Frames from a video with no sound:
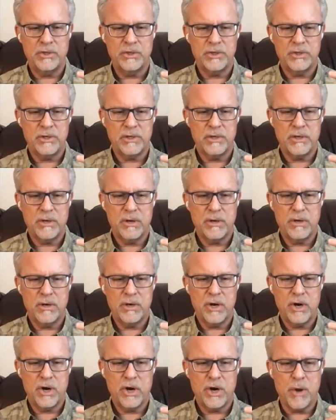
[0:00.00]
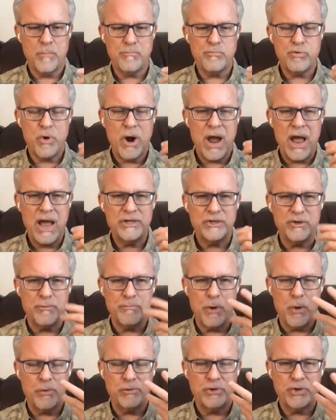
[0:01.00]
is
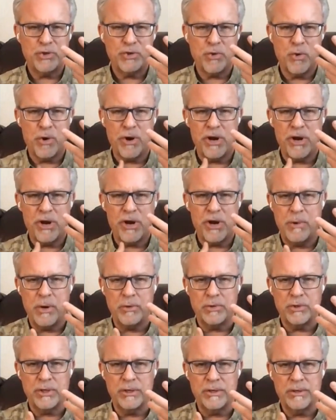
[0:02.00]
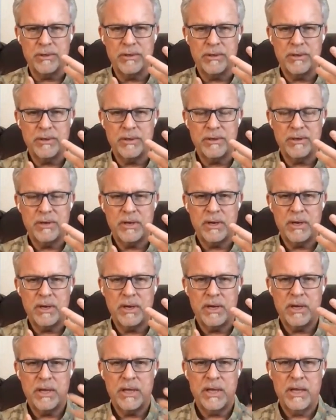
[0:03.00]
comprised of both story and emotion,
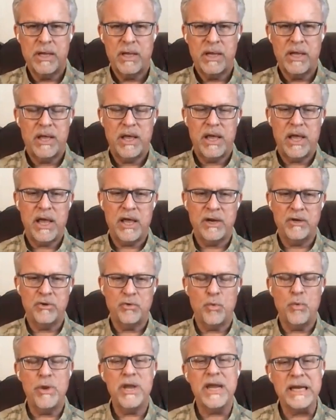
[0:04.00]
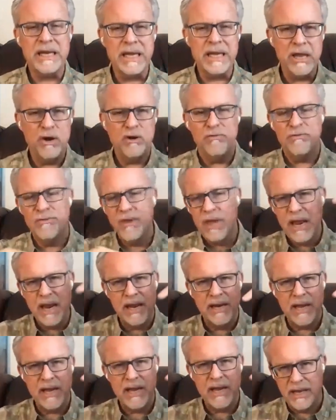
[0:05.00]
and we can
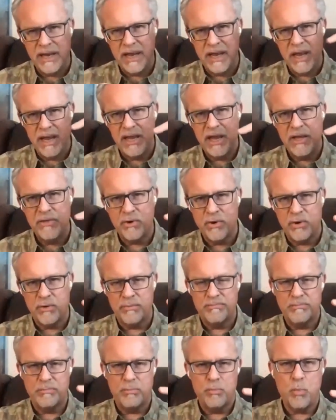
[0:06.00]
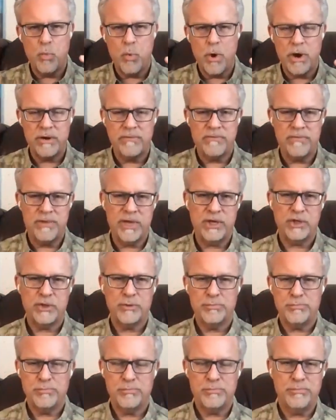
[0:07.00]
intervene at either one of
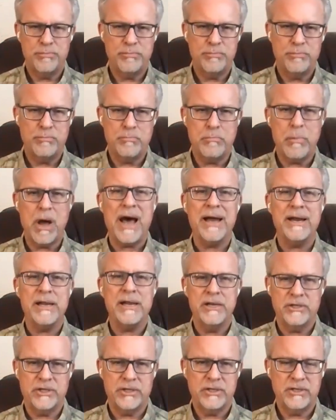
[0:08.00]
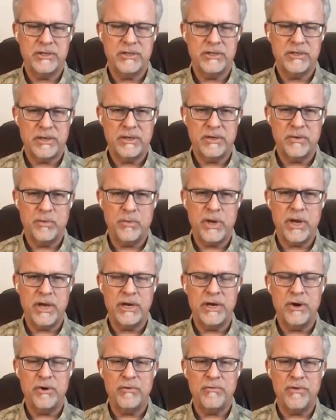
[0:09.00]
these bodies.
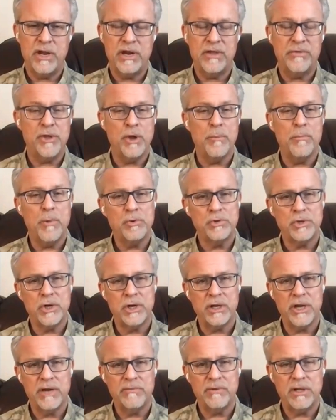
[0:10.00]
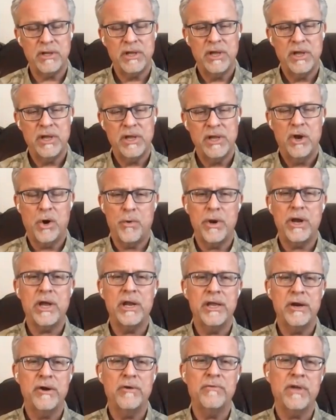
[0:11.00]
We can intervene at the emotional level, or
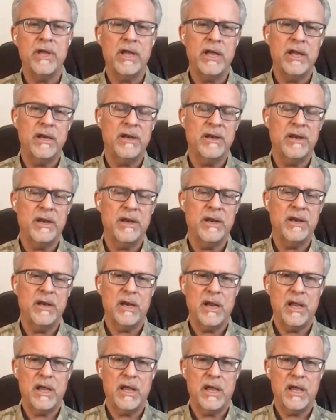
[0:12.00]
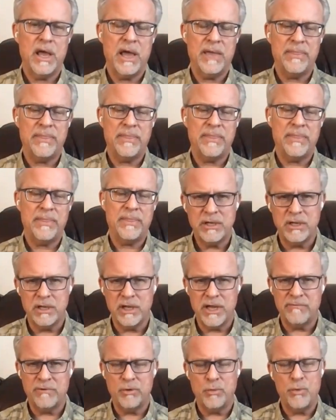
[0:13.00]
we can intervene at the
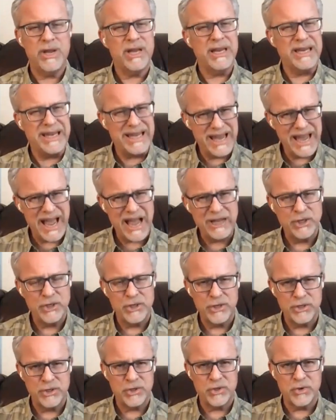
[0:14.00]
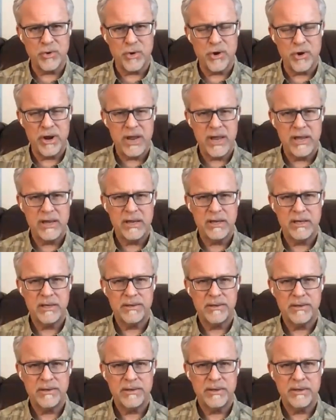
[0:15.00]
mental level. We can catch the story,